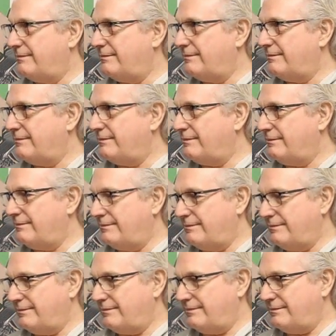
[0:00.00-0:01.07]

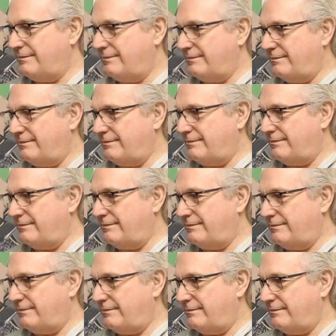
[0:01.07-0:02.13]

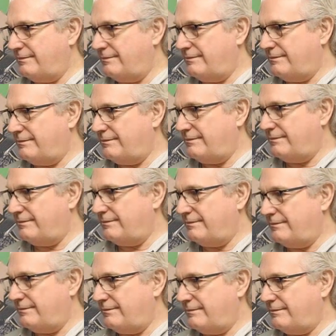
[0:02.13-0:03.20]

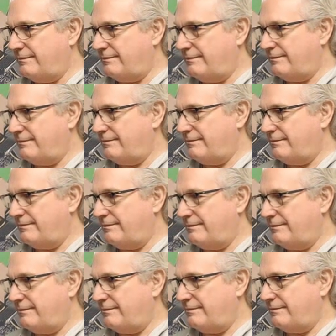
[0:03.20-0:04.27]

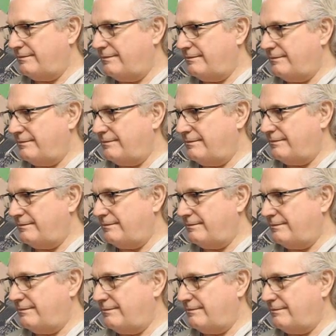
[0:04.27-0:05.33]

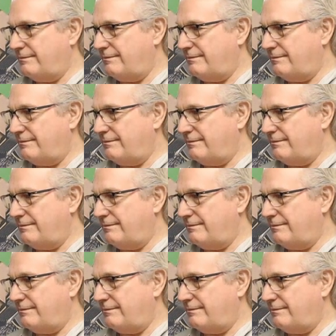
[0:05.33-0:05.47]
(silent)